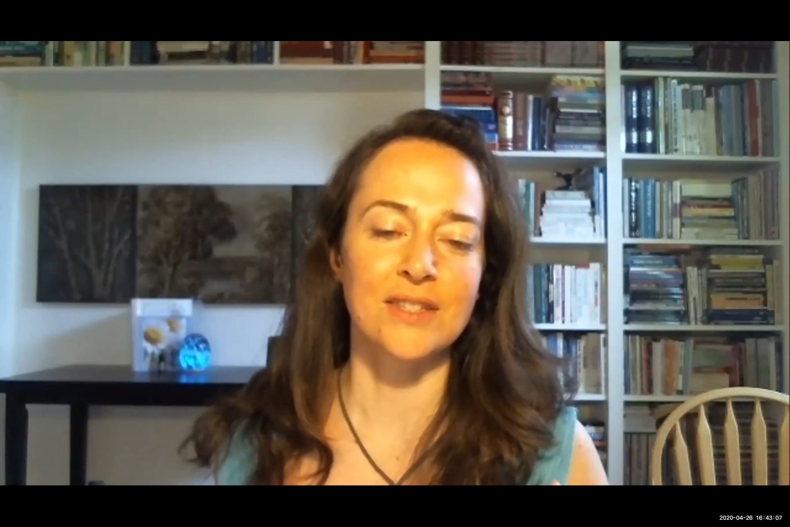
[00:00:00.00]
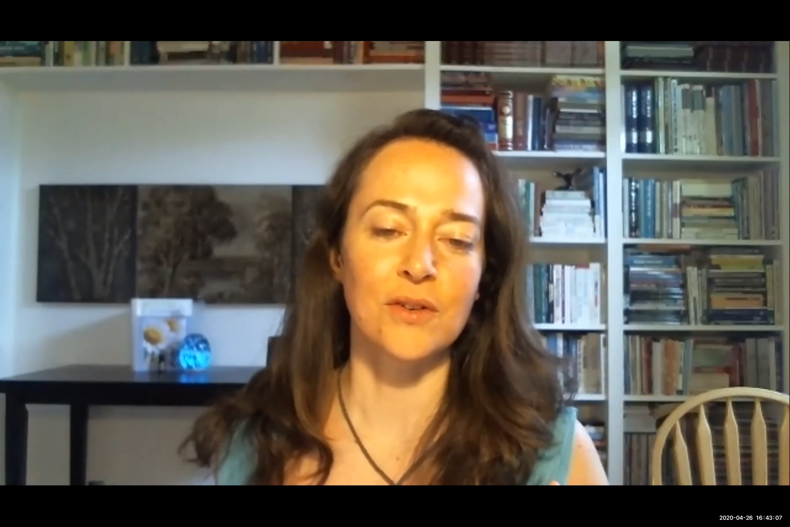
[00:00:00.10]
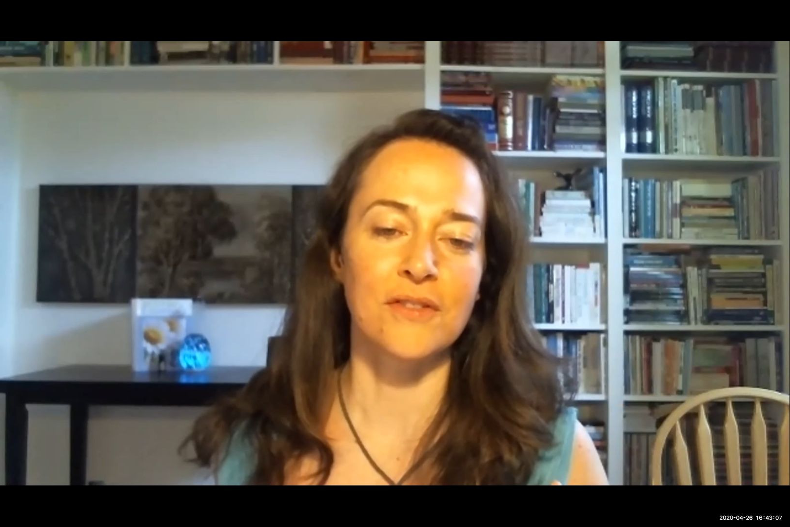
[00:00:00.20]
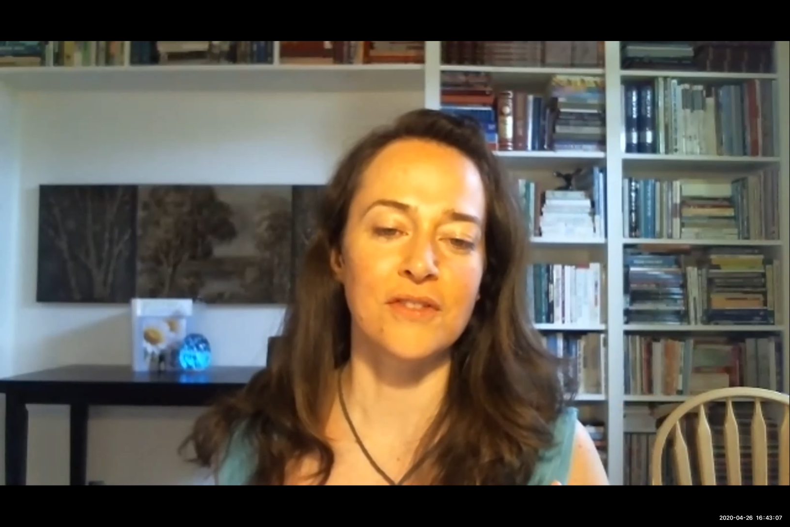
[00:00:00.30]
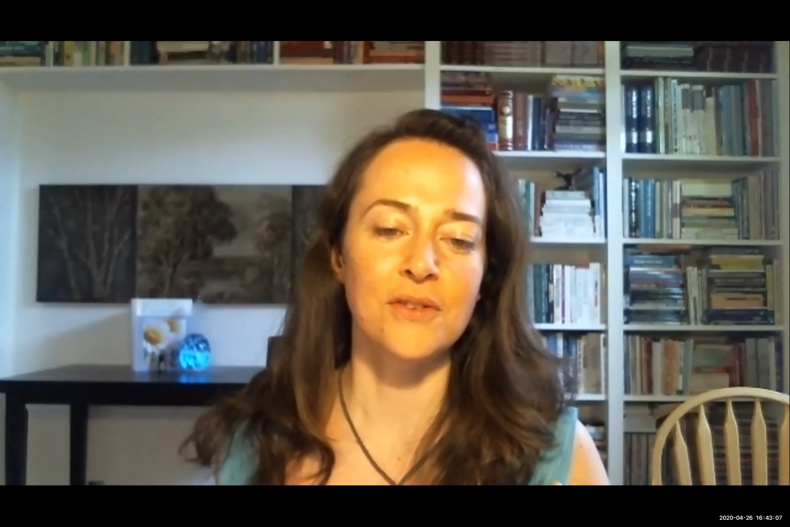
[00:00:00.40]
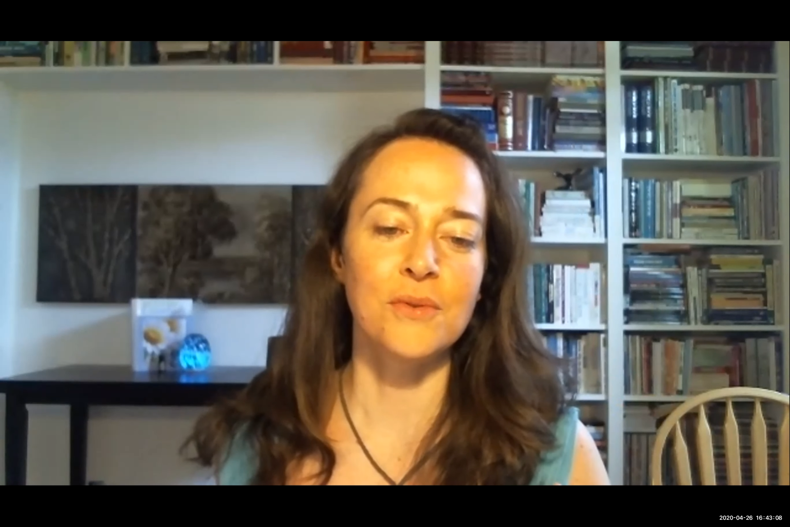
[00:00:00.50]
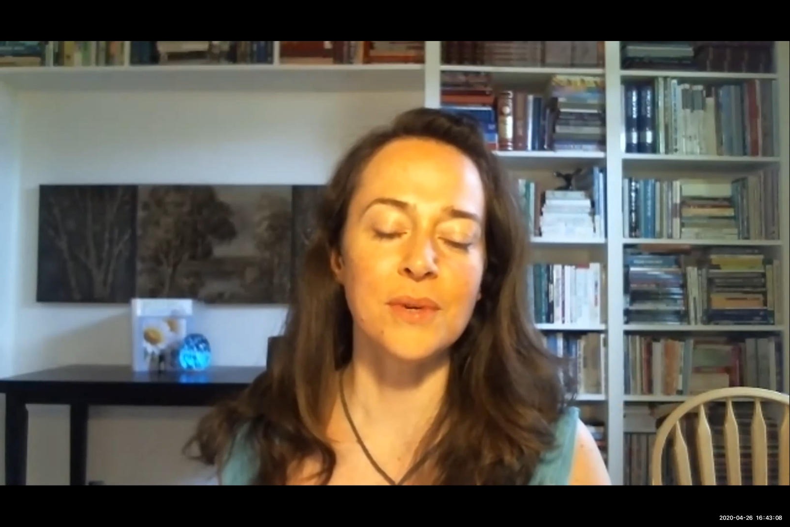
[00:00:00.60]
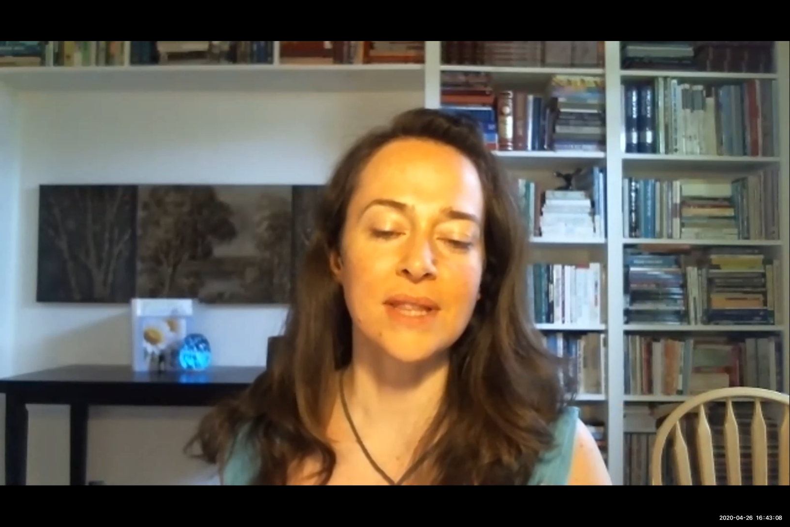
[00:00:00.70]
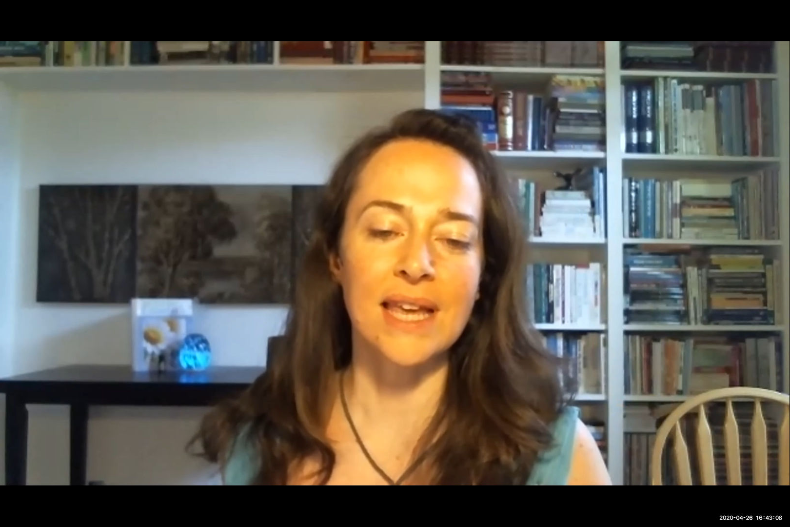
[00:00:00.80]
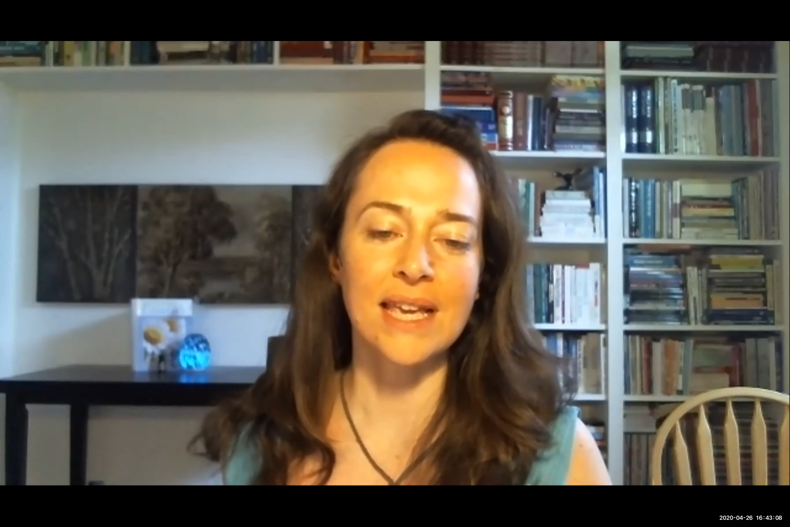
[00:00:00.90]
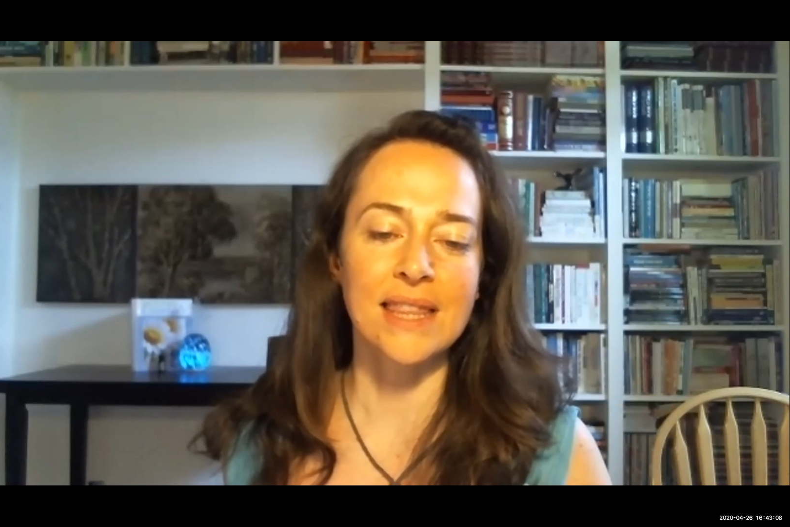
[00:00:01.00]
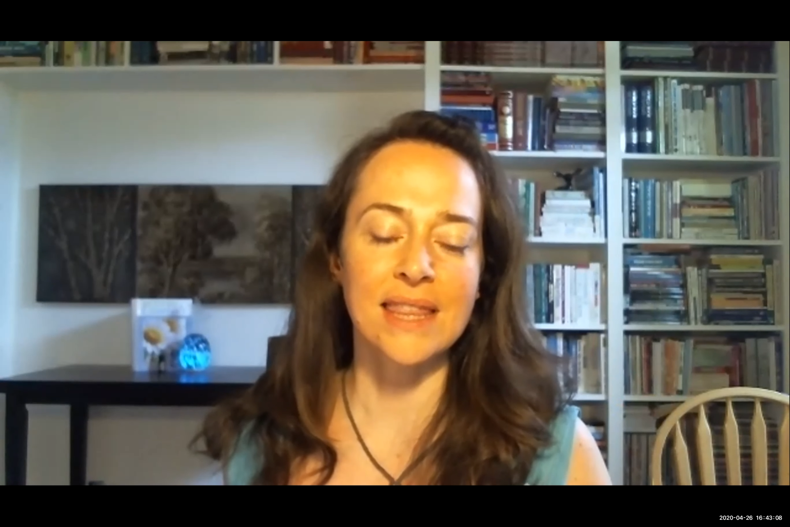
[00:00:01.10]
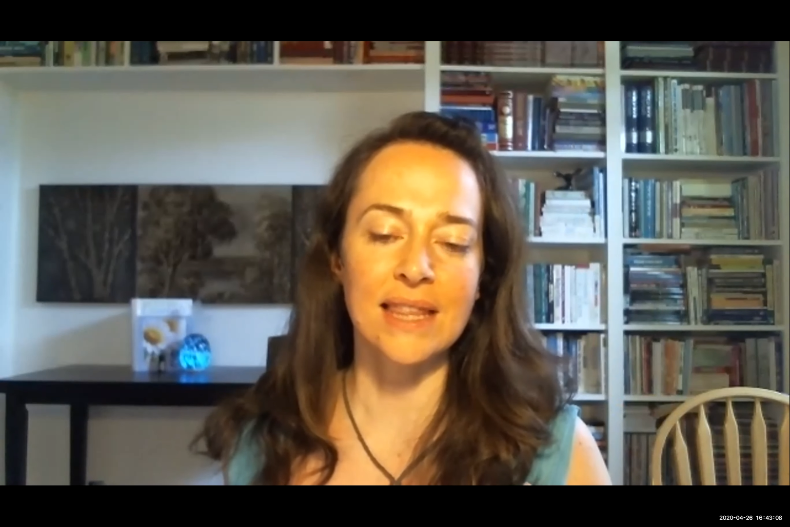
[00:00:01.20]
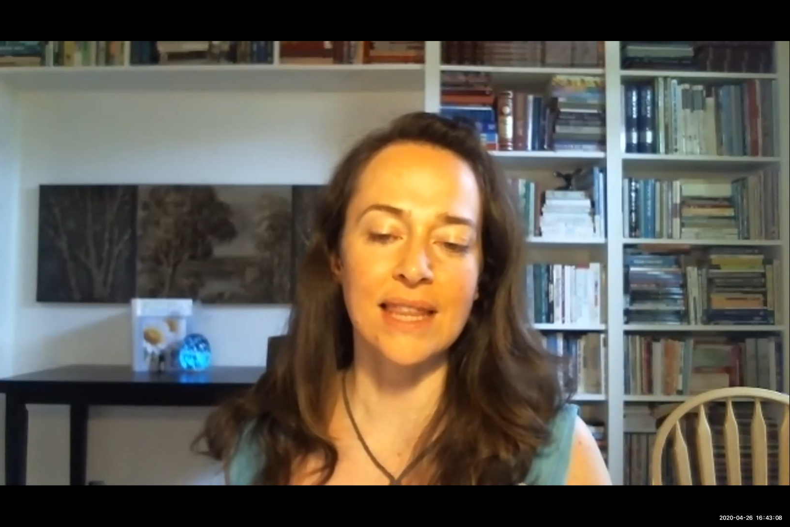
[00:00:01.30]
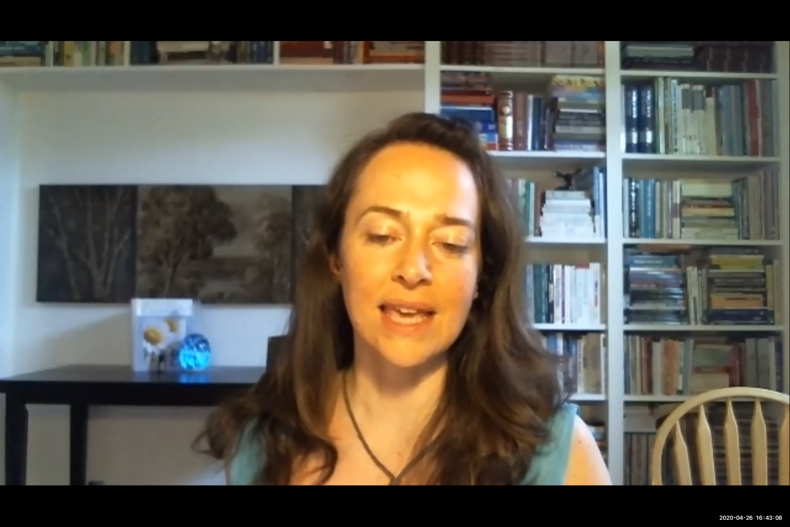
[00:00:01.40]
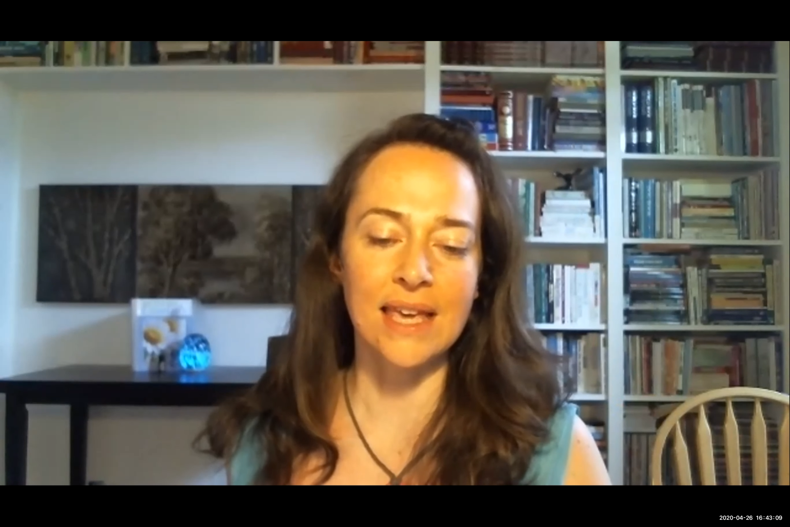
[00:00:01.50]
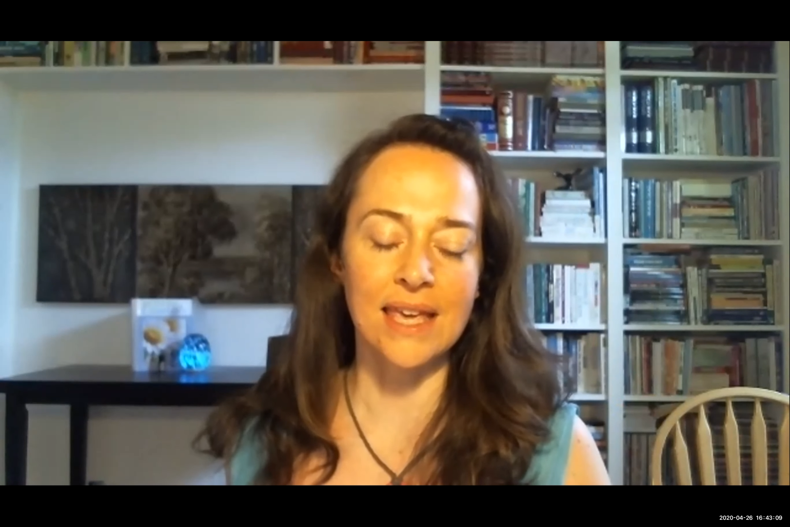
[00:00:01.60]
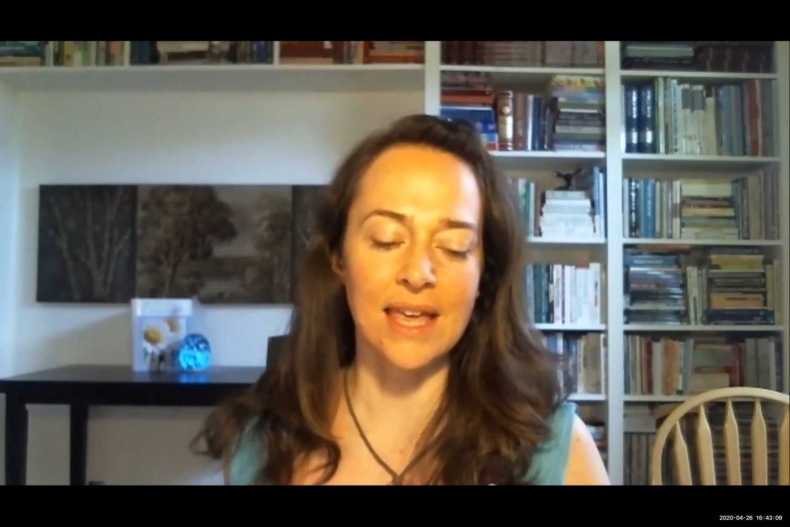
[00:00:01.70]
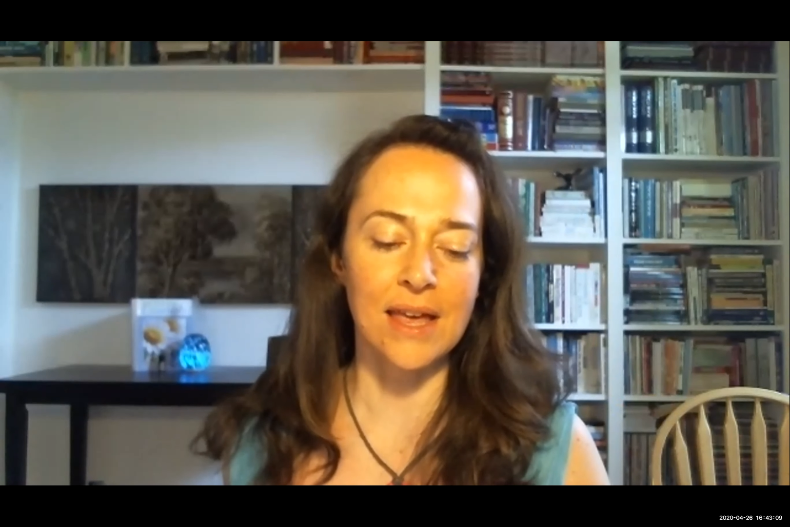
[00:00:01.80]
So if you would like the link,